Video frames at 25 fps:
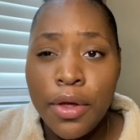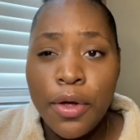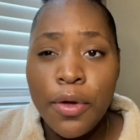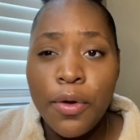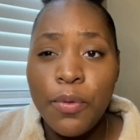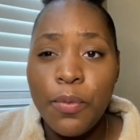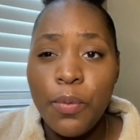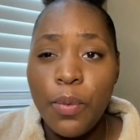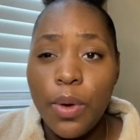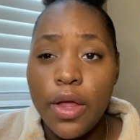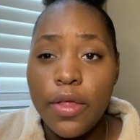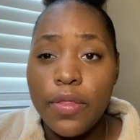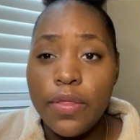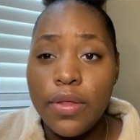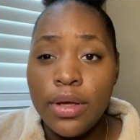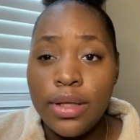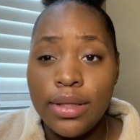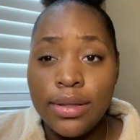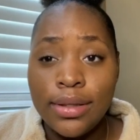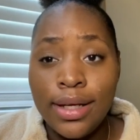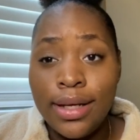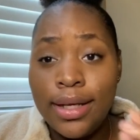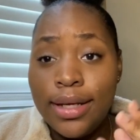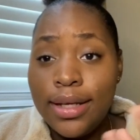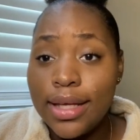with
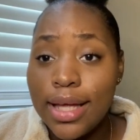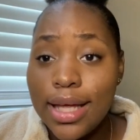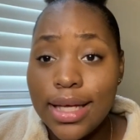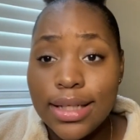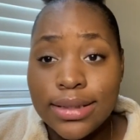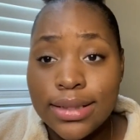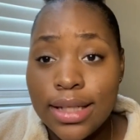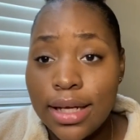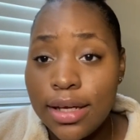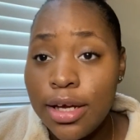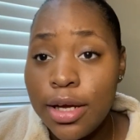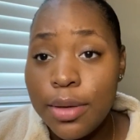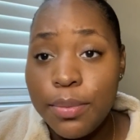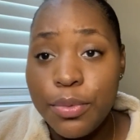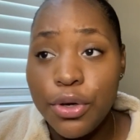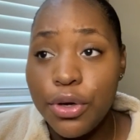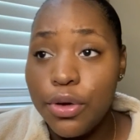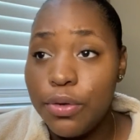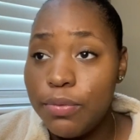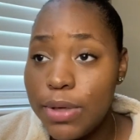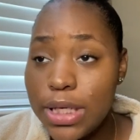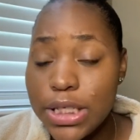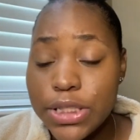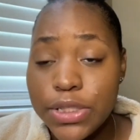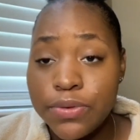the guests that come to your
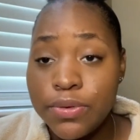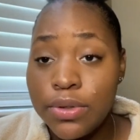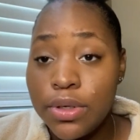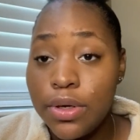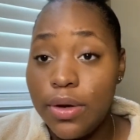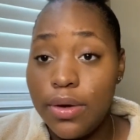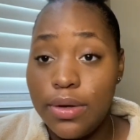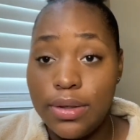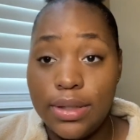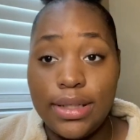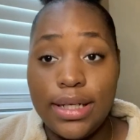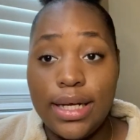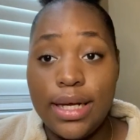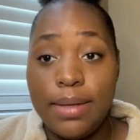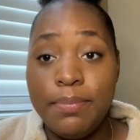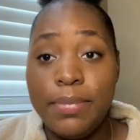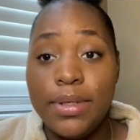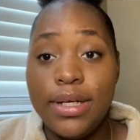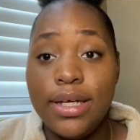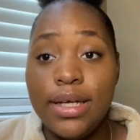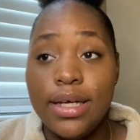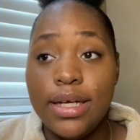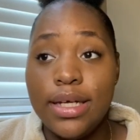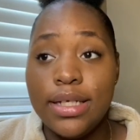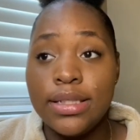restaurant, all of that,
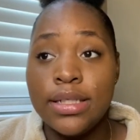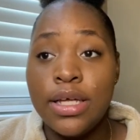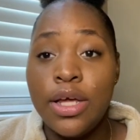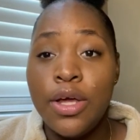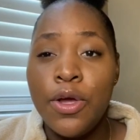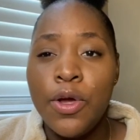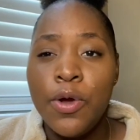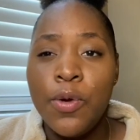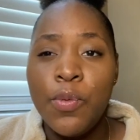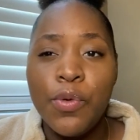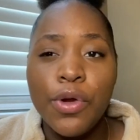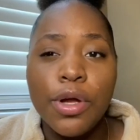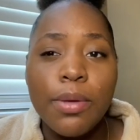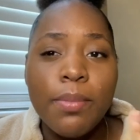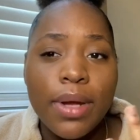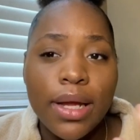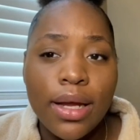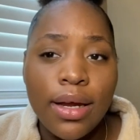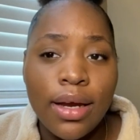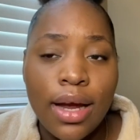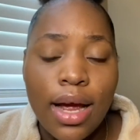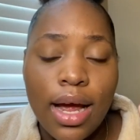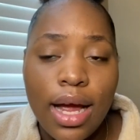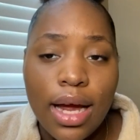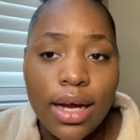because when you're
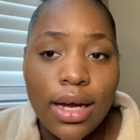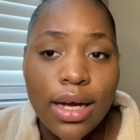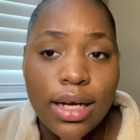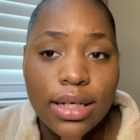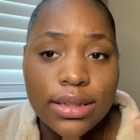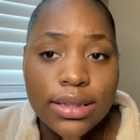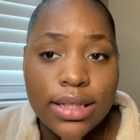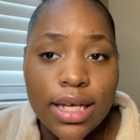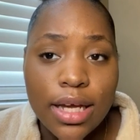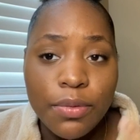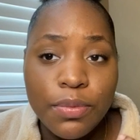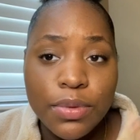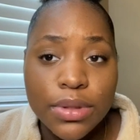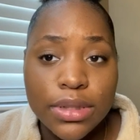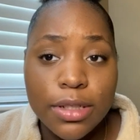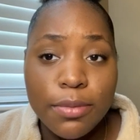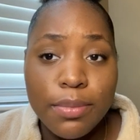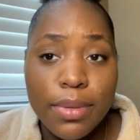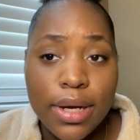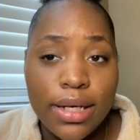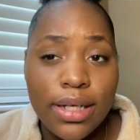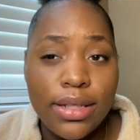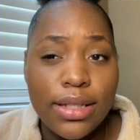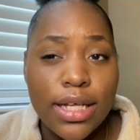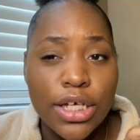making eye contact with
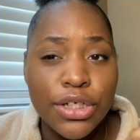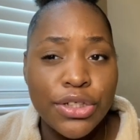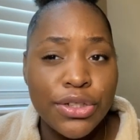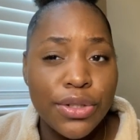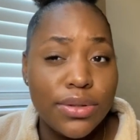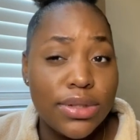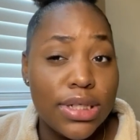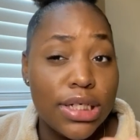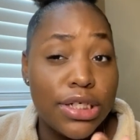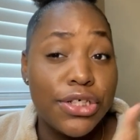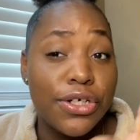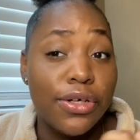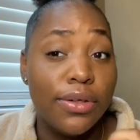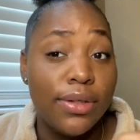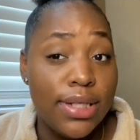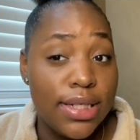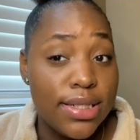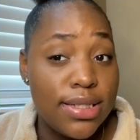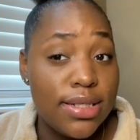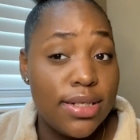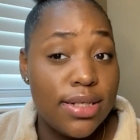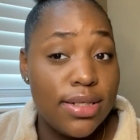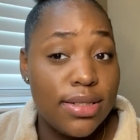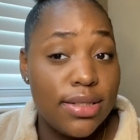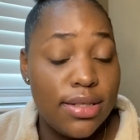somebody, that shows that you're
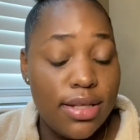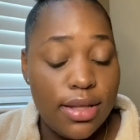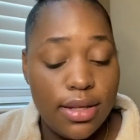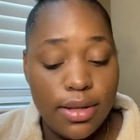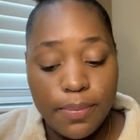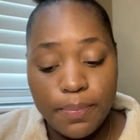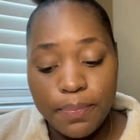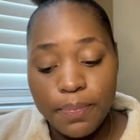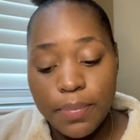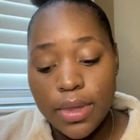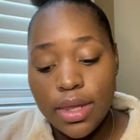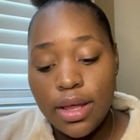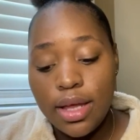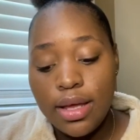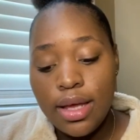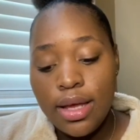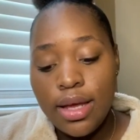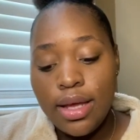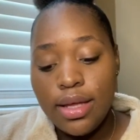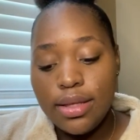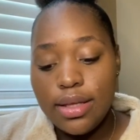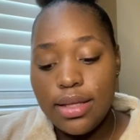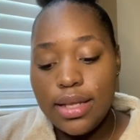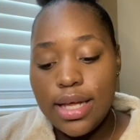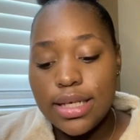listening to them.
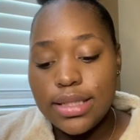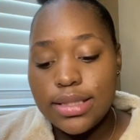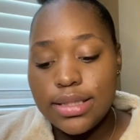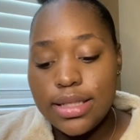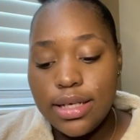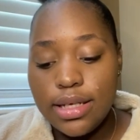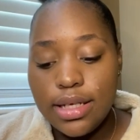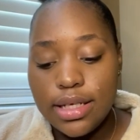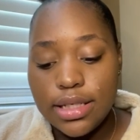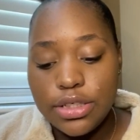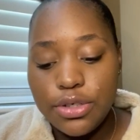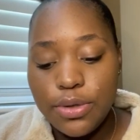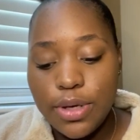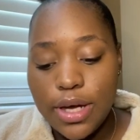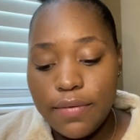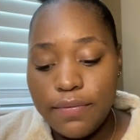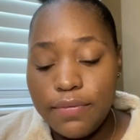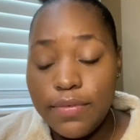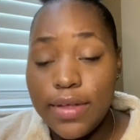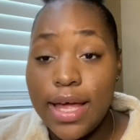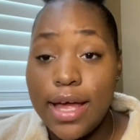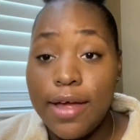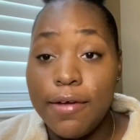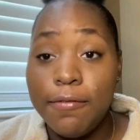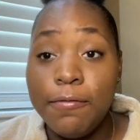The next thing is you have
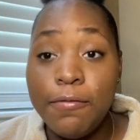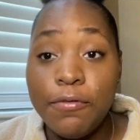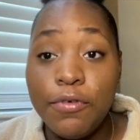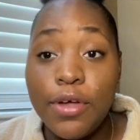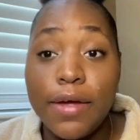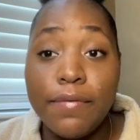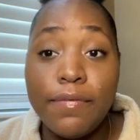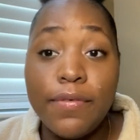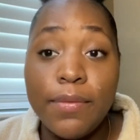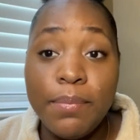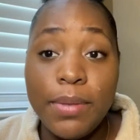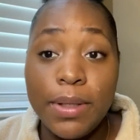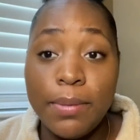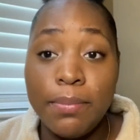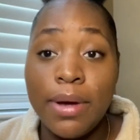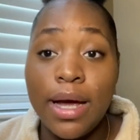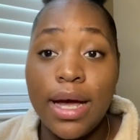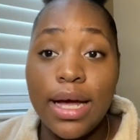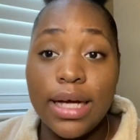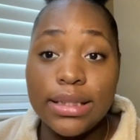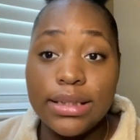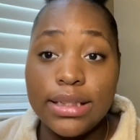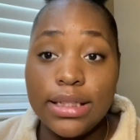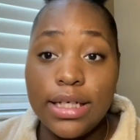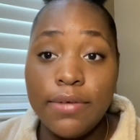to be
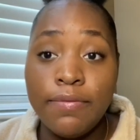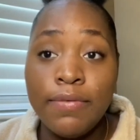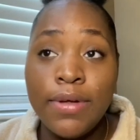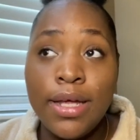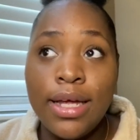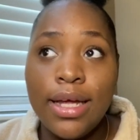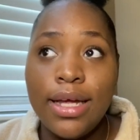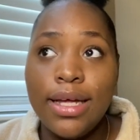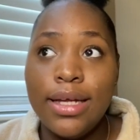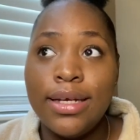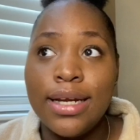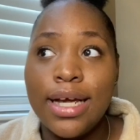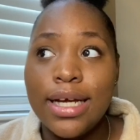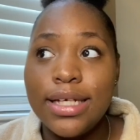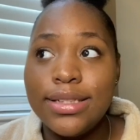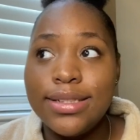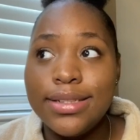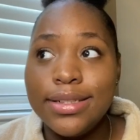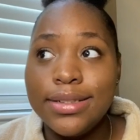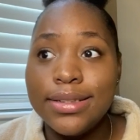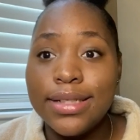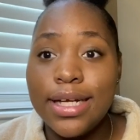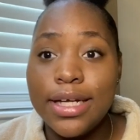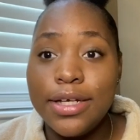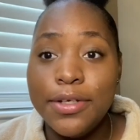positive, and not
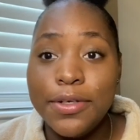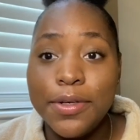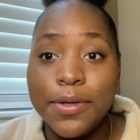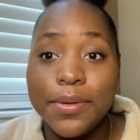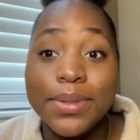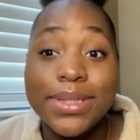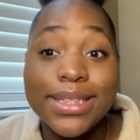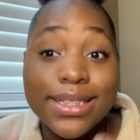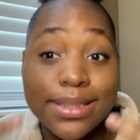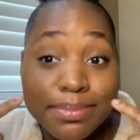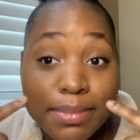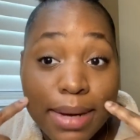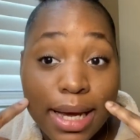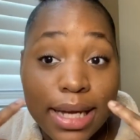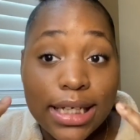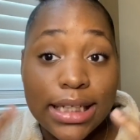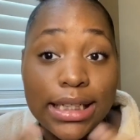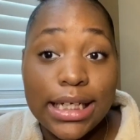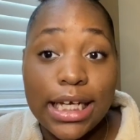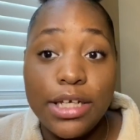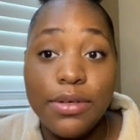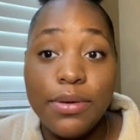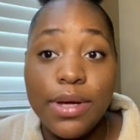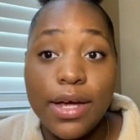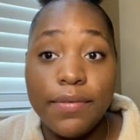just like, you know, smiling.
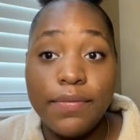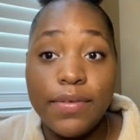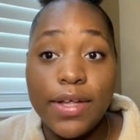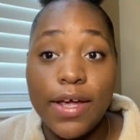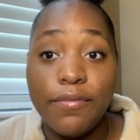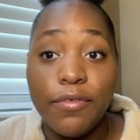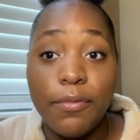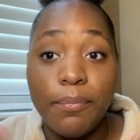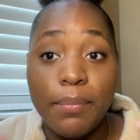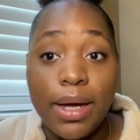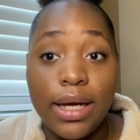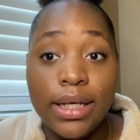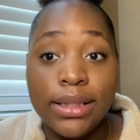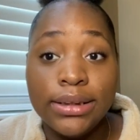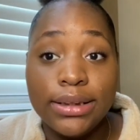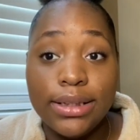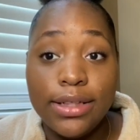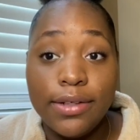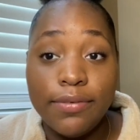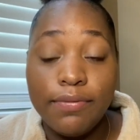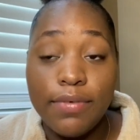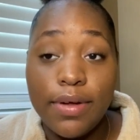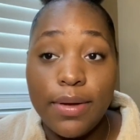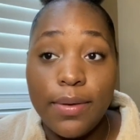Like, you have to have a positive